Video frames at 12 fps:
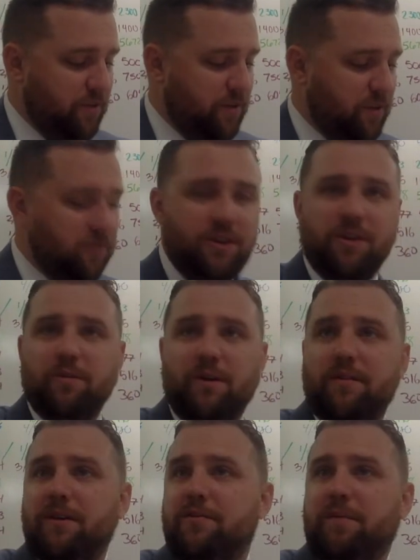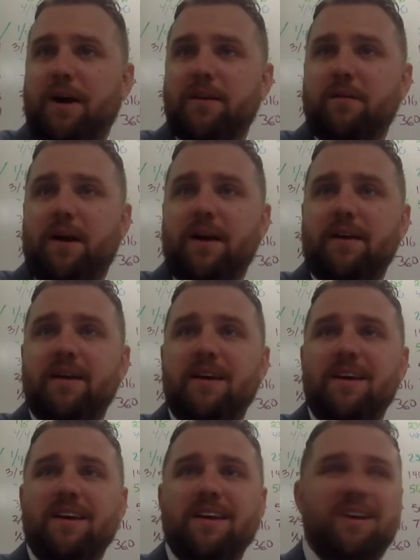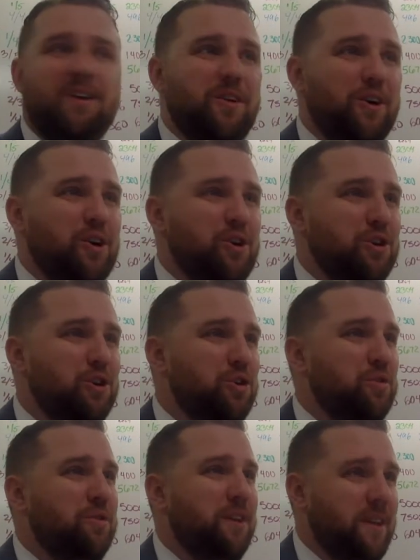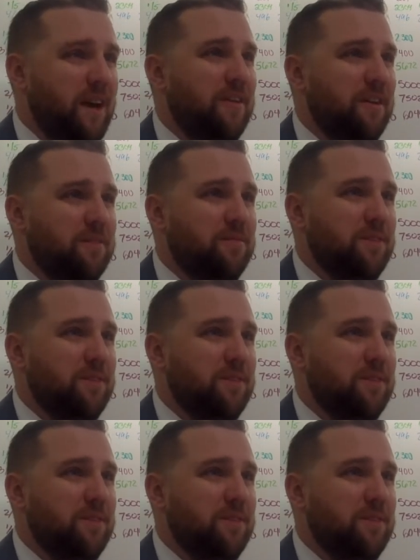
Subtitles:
if you don't see the rivets, by the way, they're glued together.